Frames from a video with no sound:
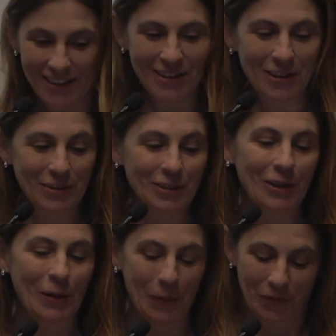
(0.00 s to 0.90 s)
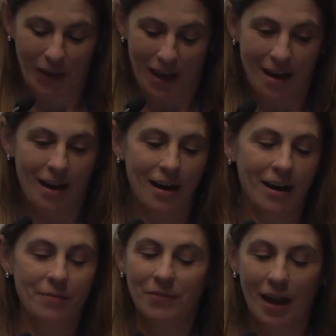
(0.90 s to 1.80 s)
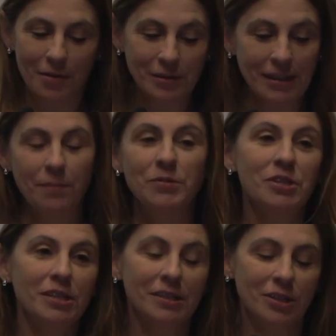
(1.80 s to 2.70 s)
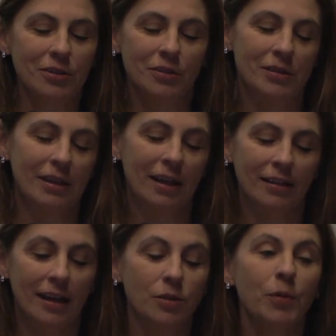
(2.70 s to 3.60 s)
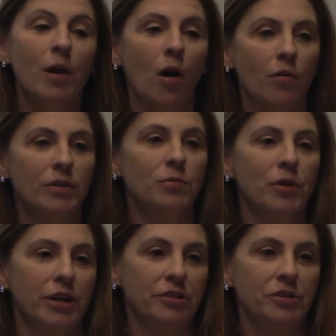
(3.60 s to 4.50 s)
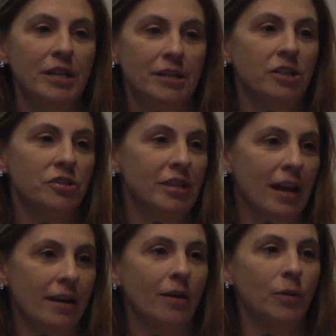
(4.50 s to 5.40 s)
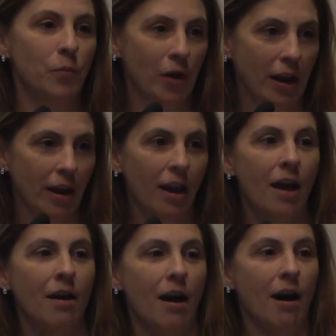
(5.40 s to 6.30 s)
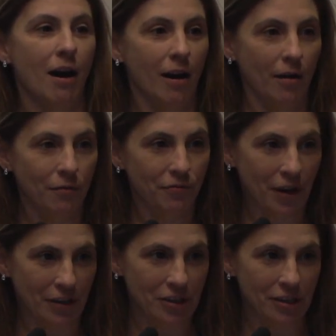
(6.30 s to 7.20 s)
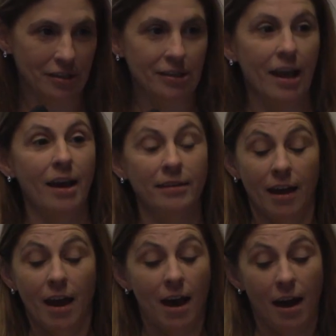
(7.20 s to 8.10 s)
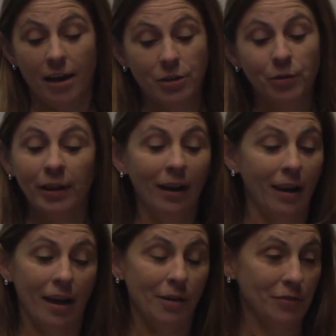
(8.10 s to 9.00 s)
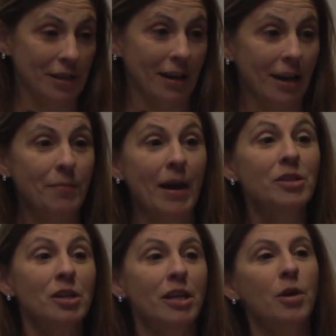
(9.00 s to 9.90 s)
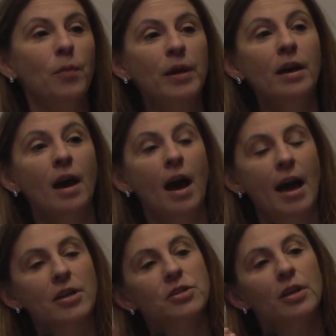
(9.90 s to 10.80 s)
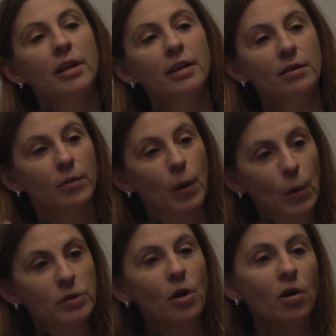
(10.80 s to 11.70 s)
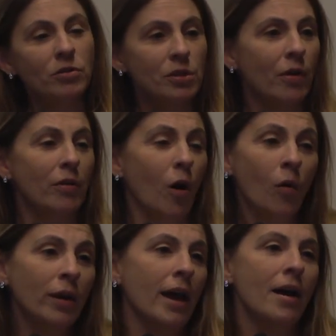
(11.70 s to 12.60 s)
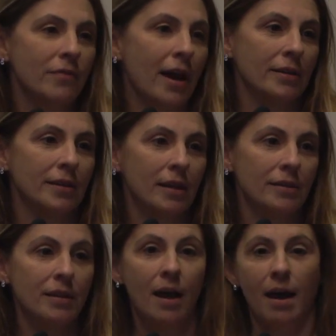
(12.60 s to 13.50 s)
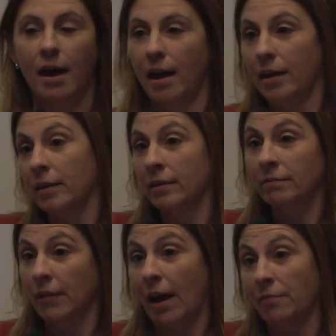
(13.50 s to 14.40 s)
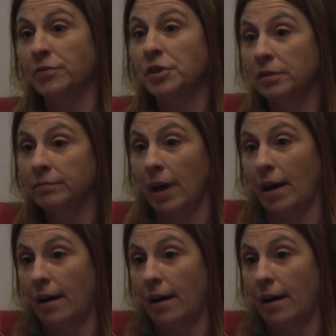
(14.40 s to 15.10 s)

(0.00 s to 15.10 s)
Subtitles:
No, so I was just to say that we always were interested in understand how the brain functions. And during a lot of time, actually, we actually could also only have access after,